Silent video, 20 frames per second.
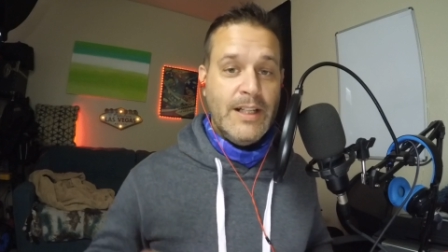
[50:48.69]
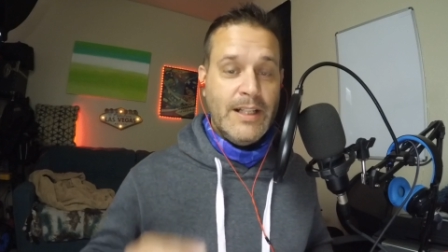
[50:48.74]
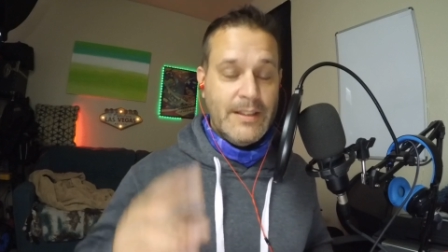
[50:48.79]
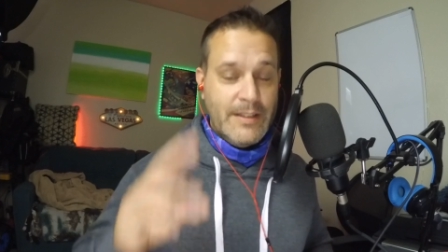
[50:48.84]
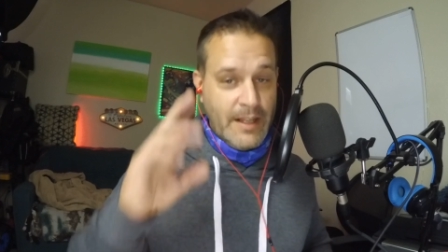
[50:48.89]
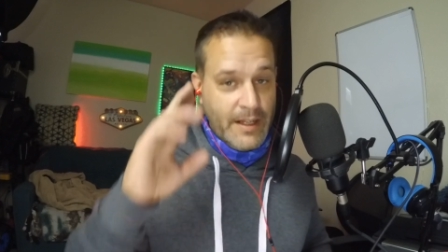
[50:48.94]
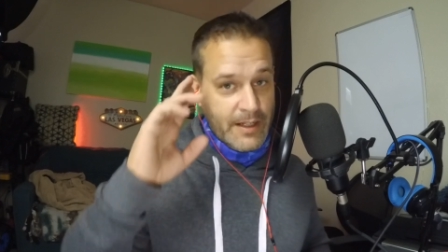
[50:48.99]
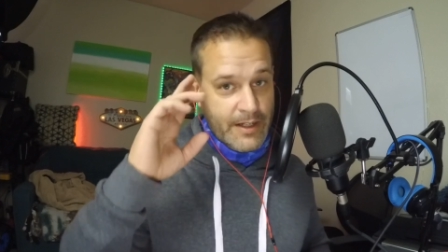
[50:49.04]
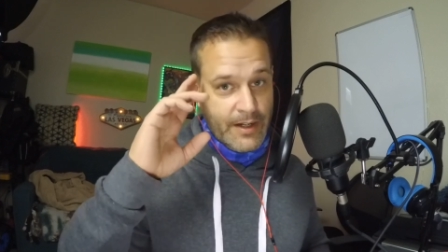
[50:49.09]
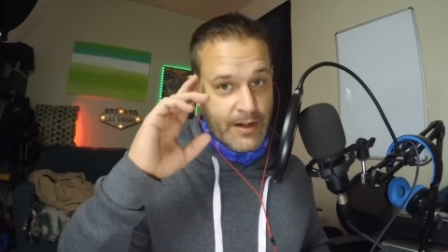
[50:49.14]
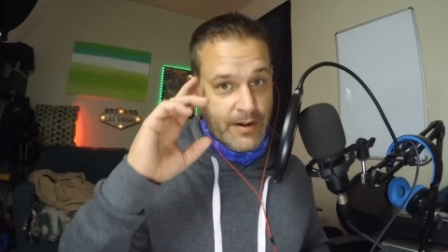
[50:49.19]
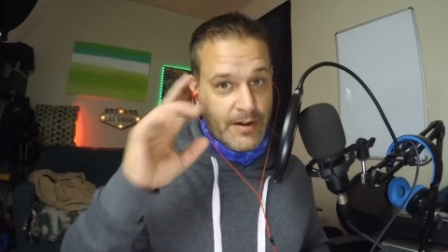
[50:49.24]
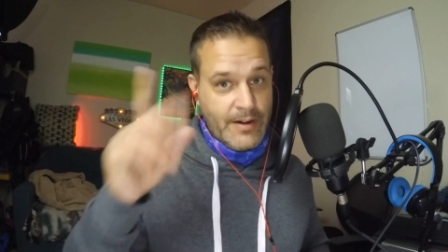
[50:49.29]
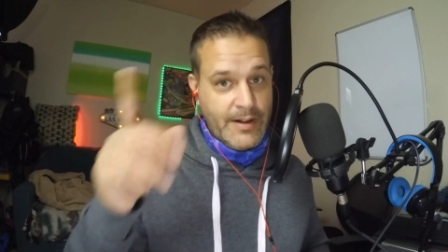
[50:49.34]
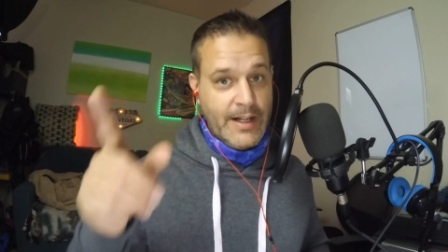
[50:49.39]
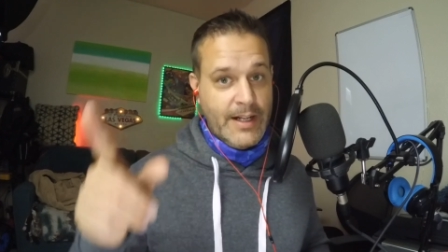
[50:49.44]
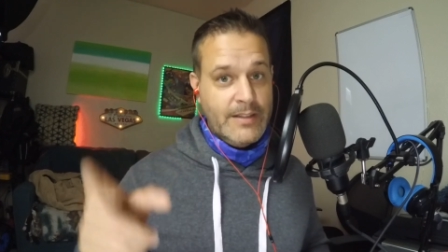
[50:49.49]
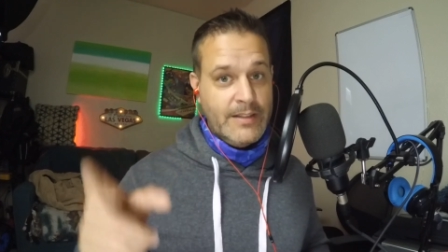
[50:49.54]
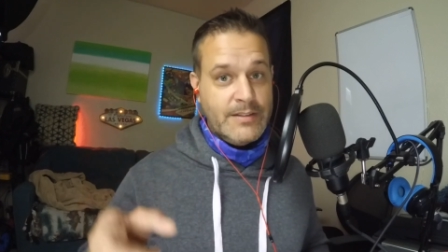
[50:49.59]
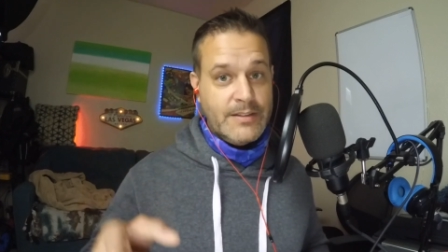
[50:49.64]
Take care
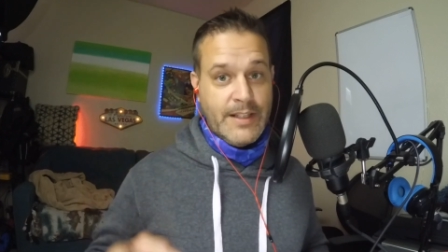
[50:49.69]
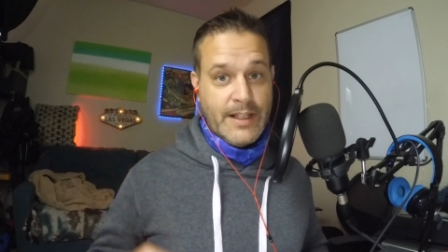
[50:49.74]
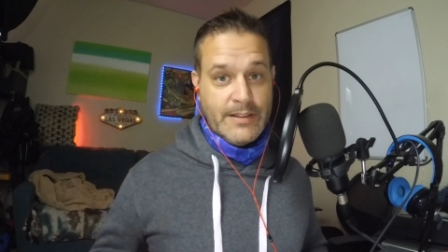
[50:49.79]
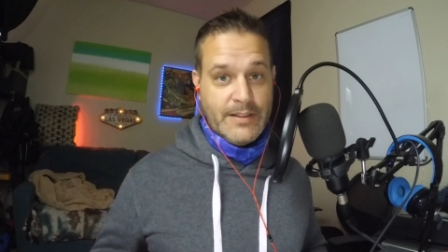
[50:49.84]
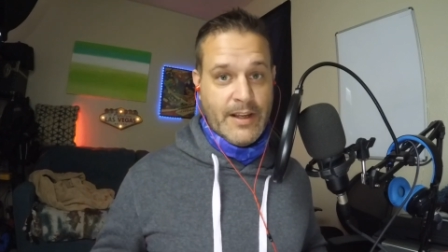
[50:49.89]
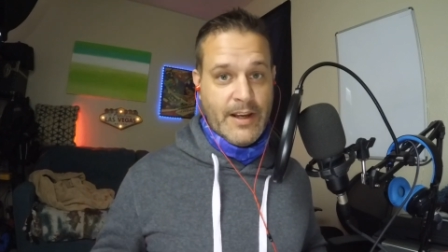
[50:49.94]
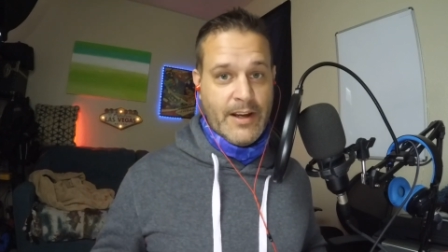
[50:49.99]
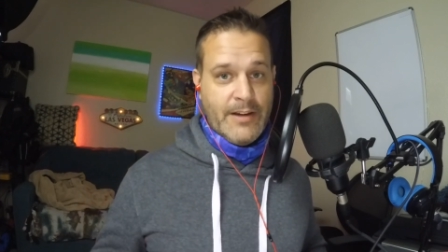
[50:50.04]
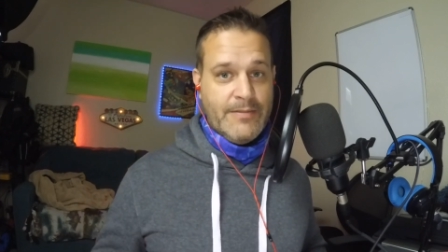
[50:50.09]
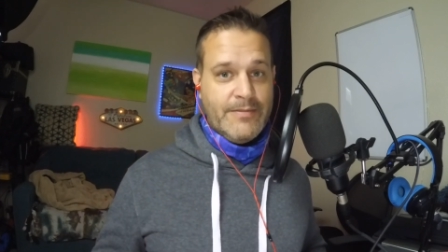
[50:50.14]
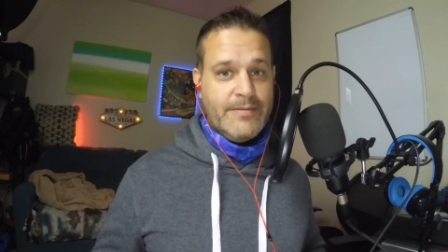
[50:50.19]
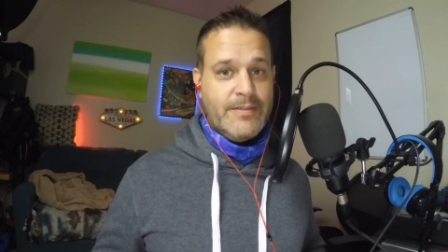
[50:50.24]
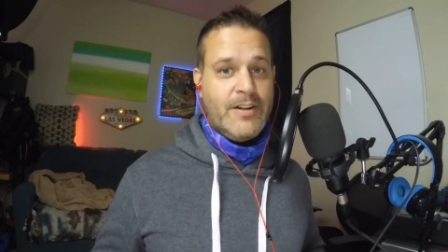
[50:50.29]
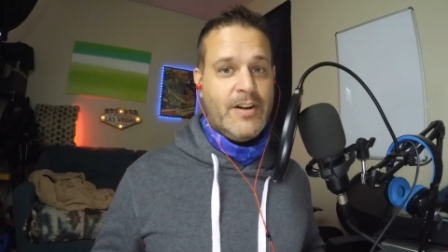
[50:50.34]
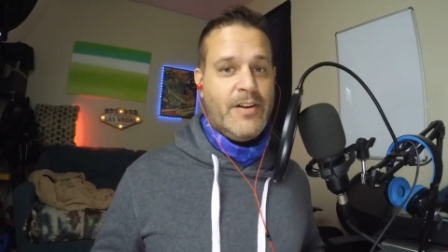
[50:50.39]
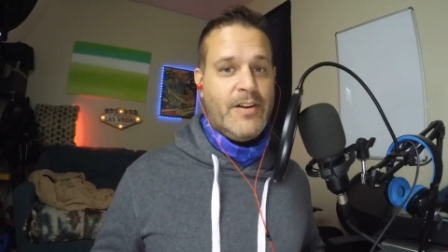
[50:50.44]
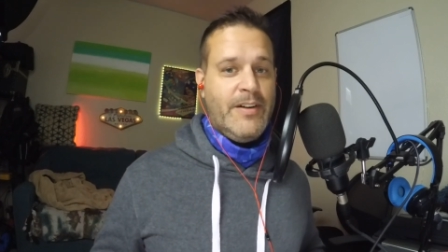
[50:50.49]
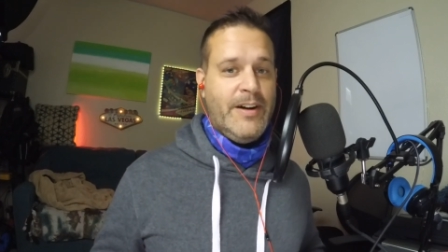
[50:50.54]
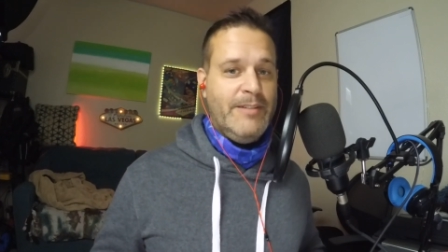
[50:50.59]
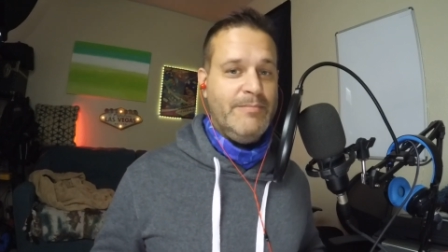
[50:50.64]
and stay safe.
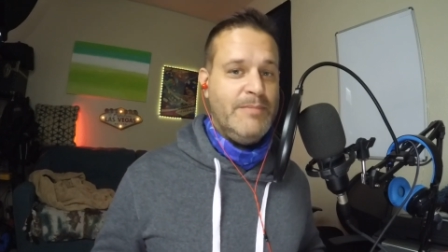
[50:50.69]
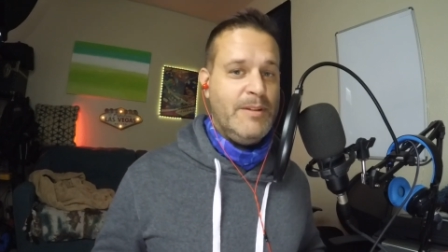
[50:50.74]
All right.